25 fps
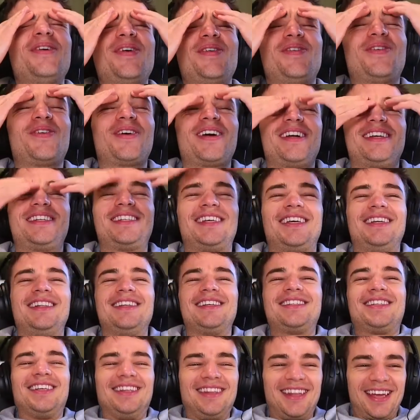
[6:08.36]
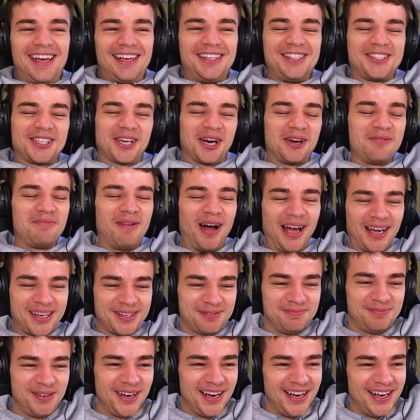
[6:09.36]
we've already seen this in the intro, but I
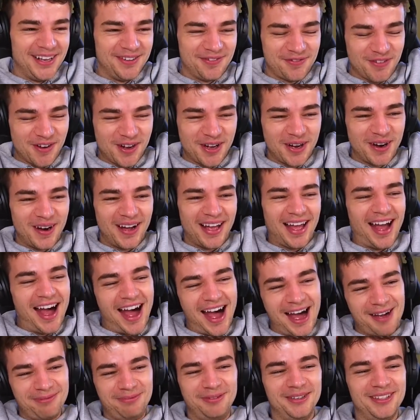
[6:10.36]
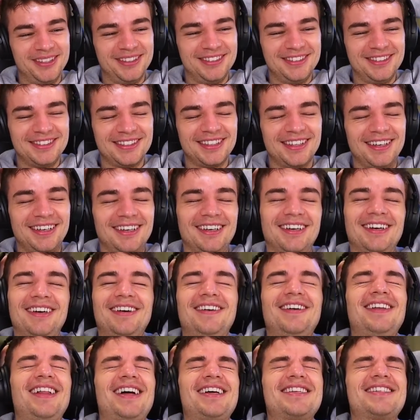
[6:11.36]
completely forgot it happened.
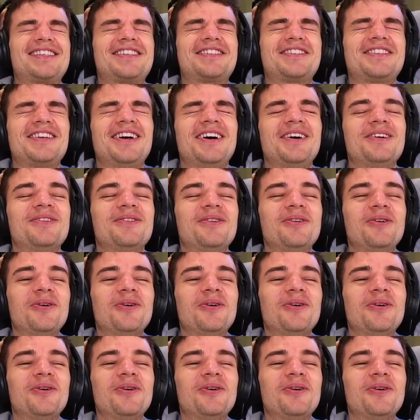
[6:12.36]
Oh, that's so